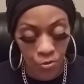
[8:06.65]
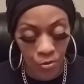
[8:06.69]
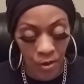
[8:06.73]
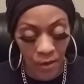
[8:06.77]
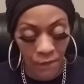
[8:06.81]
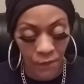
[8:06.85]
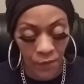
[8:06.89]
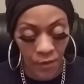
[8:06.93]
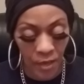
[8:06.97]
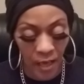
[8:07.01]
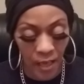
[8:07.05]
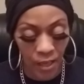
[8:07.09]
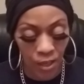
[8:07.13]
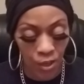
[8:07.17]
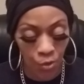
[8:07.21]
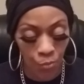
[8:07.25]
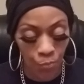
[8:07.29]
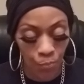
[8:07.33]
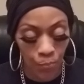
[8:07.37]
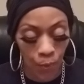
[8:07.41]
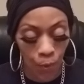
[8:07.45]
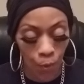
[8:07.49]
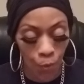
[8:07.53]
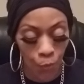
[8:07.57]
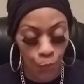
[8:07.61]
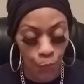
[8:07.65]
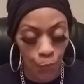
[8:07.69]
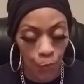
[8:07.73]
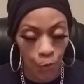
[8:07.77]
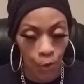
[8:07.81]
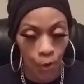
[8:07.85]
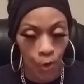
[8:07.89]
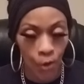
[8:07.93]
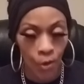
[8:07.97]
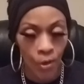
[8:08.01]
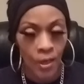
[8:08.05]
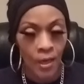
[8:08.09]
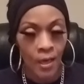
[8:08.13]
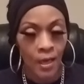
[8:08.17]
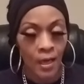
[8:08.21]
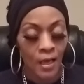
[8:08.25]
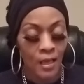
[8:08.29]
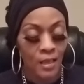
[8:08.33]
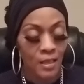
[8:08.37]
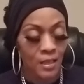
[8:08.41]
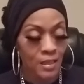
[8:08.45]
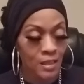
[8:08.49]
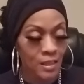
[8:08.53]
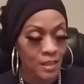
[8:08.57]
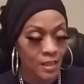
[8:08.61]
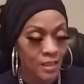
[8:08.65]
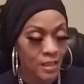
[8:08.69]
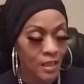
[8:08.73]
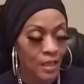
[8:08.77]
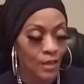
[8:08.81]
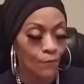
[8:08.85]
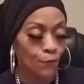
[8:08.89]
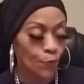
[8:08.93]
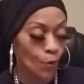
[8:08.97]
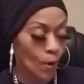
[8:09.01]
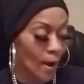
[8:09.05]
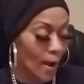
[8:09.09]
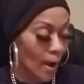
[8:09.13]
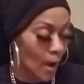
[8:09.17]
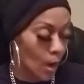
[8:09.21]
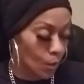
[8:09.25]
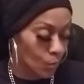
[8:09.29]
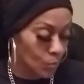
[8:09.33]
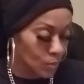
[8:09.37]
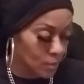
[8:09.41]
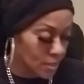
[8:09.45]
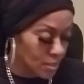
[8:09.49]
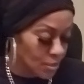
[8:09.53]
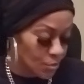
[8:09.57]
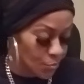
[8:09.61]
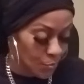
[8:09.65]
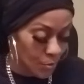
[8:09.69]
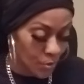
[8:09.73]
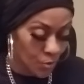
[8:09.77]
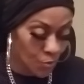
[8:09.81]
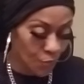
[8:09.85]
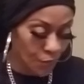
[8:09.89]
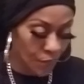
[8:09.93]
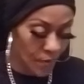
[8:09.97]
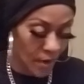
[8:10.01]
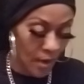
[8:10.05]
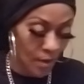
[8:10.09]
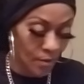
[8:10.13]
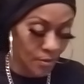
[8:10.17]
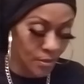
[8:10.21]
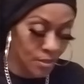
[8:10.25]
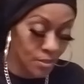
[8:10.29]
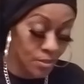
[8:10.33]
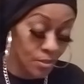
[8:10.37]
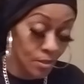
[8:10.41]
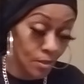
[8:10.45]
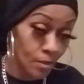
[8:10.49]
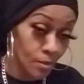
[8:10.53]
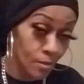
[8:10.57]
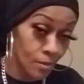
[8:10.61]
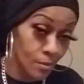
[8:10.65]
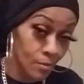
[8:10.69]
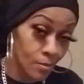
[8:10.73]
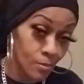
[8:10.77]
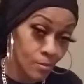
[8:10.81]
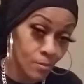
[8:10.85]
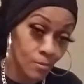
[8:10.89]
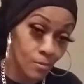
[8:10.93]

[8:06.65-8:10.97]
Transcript: So I feel like you both were looking for outlets when you found each other.